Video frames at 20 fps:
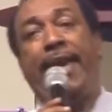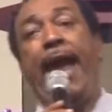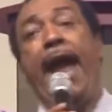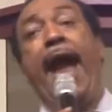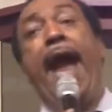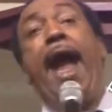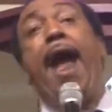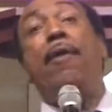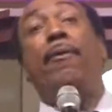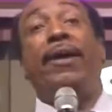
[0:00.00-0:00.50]

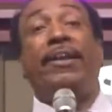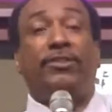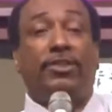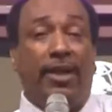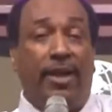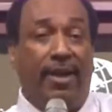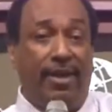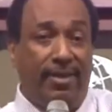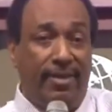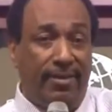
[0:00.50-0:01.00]

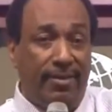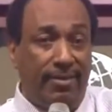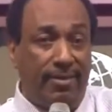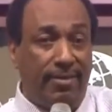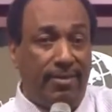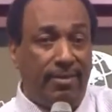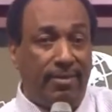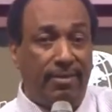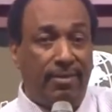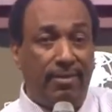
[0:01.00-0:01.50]
Character
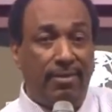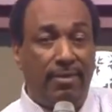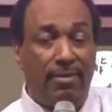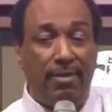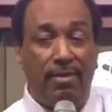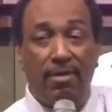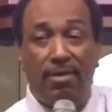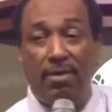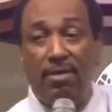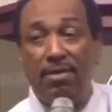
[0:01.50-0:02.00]

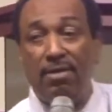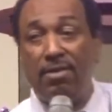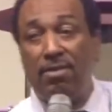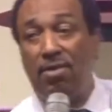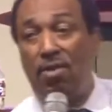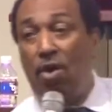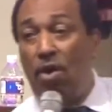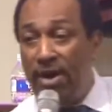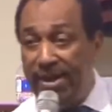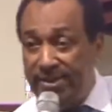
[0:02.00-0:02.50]

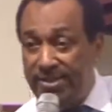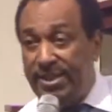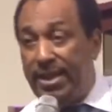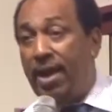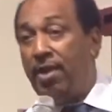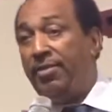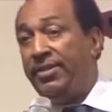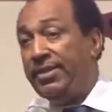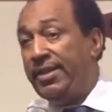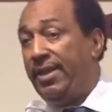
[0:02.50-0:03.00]
or
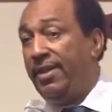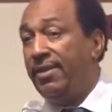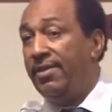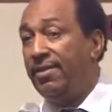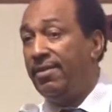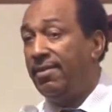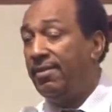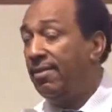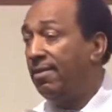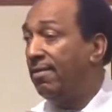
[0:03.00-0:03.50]
integrity.
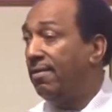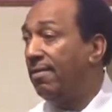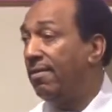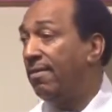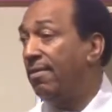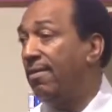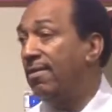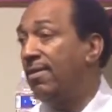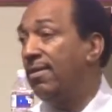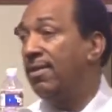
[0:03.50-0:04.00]

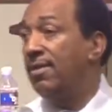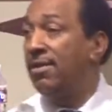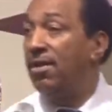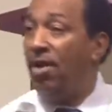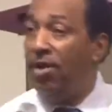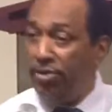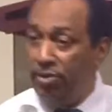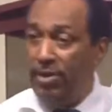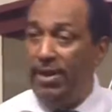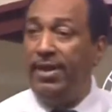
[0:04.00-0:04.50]

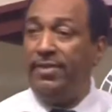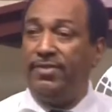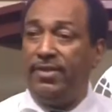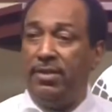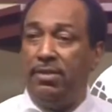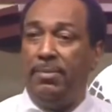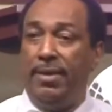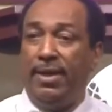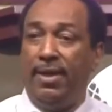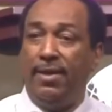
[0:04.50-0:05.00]
Are you
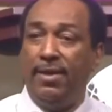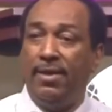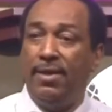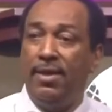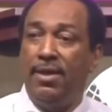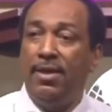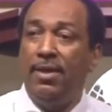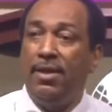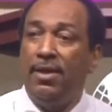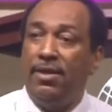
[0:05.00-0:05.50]
listening to me?
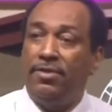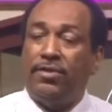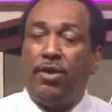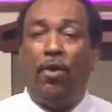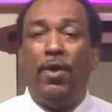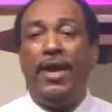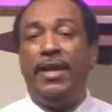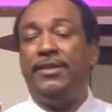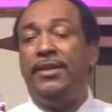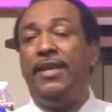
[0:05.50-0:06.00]

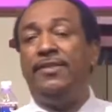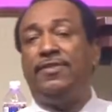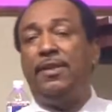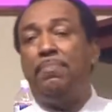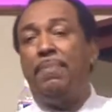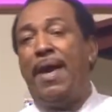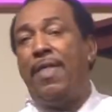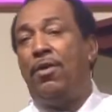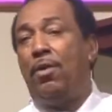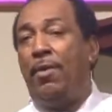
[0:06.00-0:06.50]
So, and
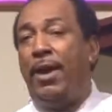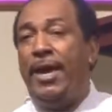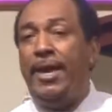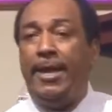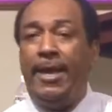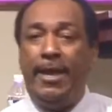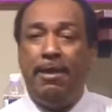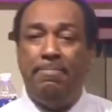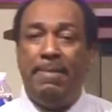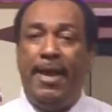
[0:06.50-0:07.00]
listen, by the
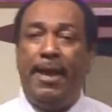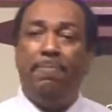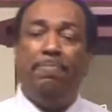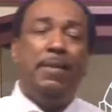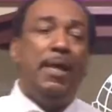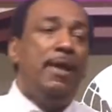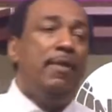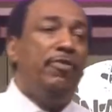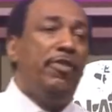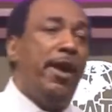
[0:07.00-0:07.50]
way,
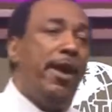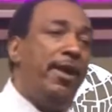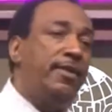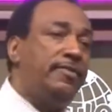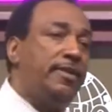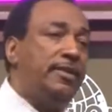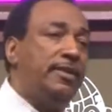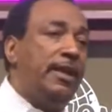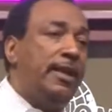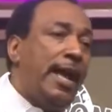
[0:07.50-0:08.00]
amen.
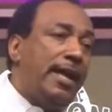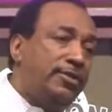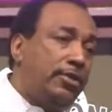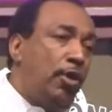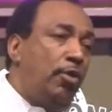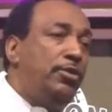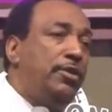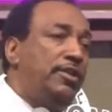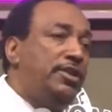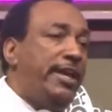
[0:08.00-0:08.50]
There's a, I
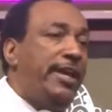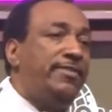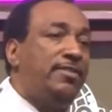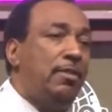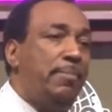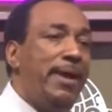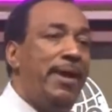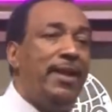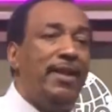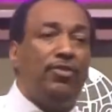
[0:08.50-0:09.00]
told you
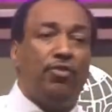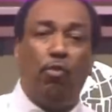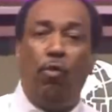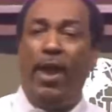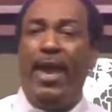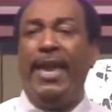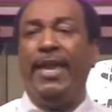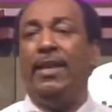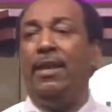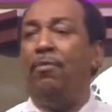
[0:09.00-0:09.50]
Jezebel is
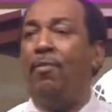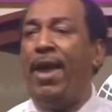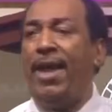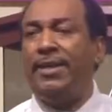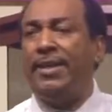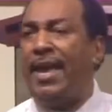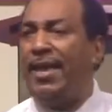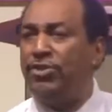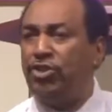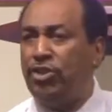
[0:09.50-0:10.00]
reigning
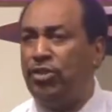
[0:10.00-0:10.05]
right now.